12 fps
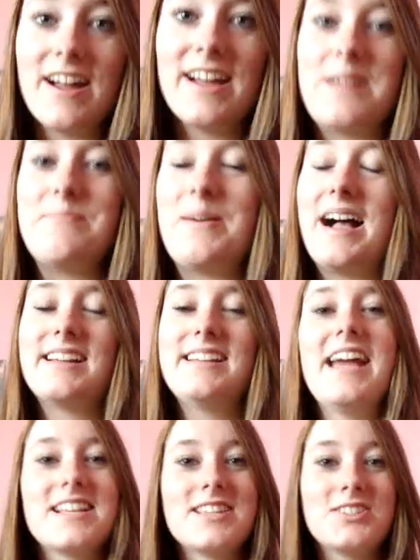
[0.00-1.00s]
Right, I'm back.
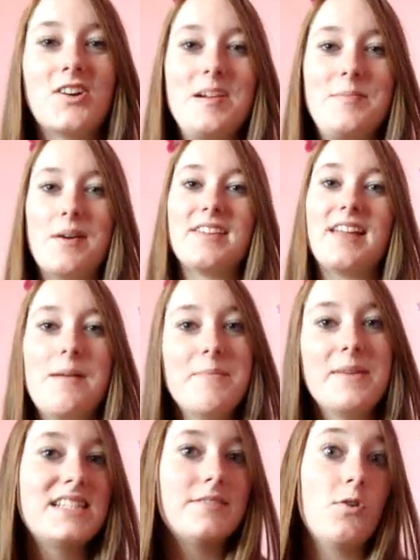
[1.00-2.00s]
Yes, sorry about that. I
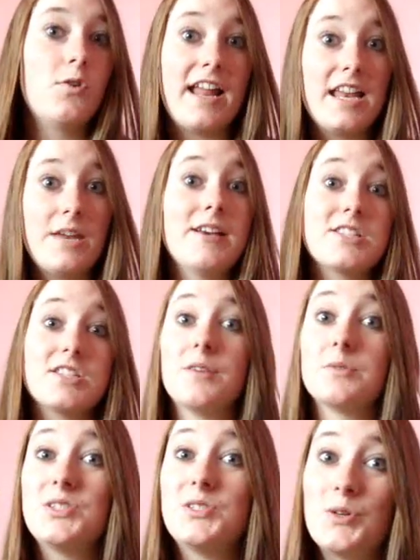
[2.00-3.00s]
missed the phone anyway, so
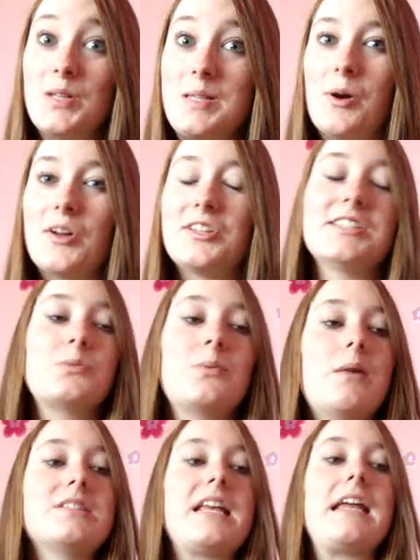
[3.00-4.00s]
that was totally pointless.
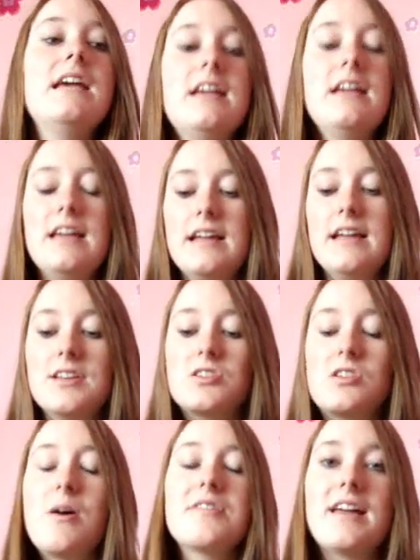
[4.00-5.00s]
Where was I?
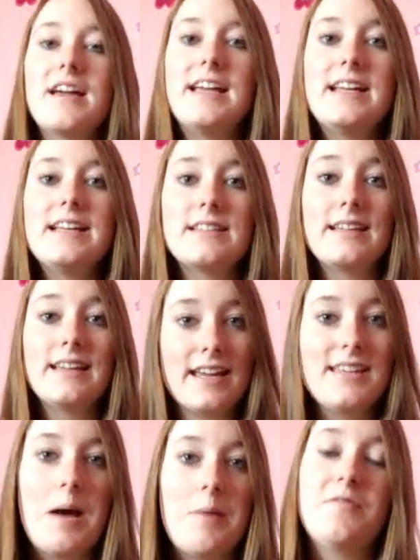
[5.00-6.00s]
So Martha is
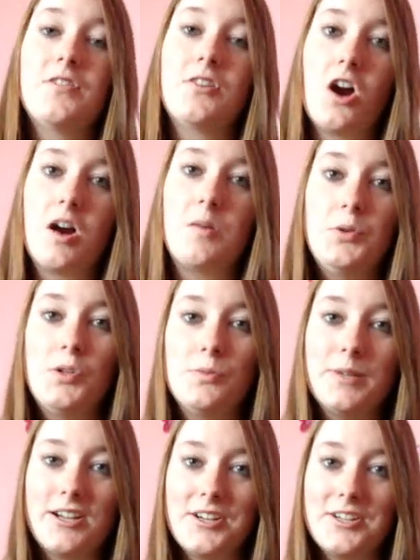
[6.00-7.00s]
kidnapped for
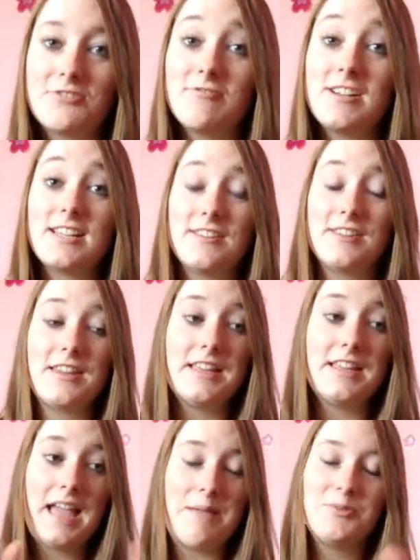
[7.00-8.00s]
carpool because
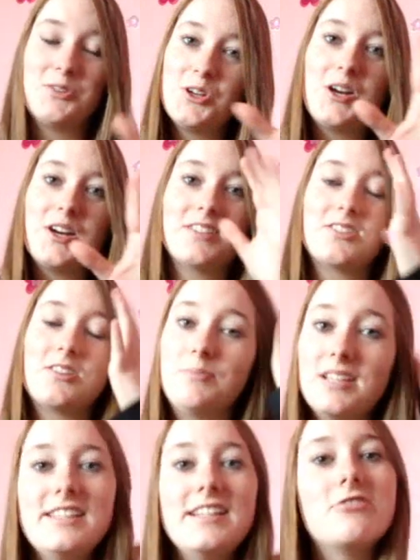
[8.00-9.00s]
New Earth is
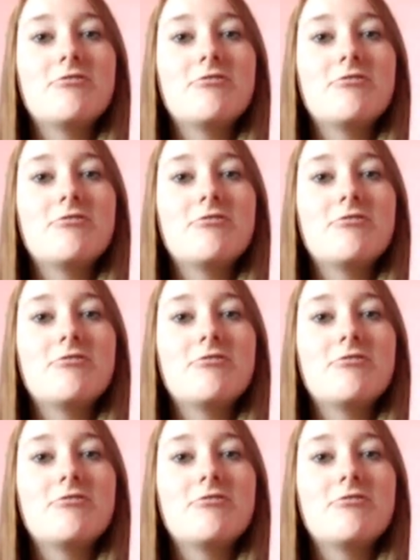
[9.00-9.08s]
completely